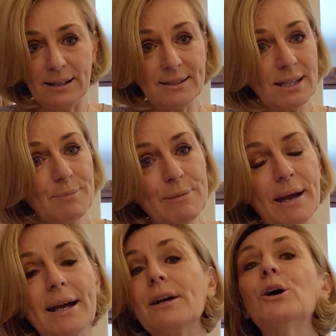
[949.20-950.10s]
tummy
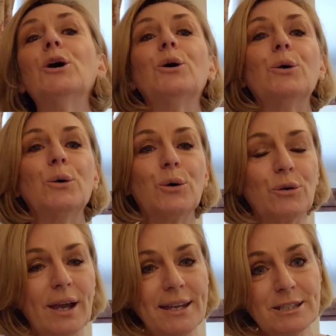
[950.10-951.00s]
bug
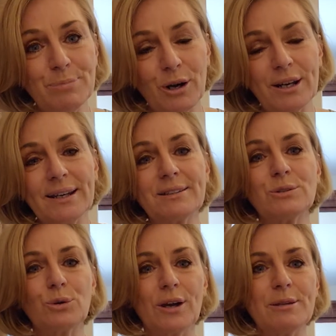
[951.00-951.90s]
or antibiotics
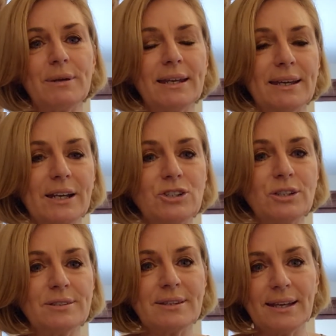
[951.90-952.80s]
or other
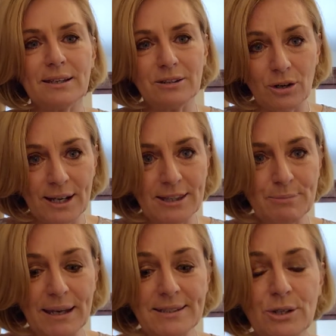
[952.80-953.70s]
medications that can knock out the
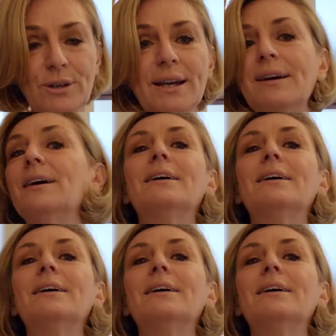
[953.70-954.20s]
bacteria,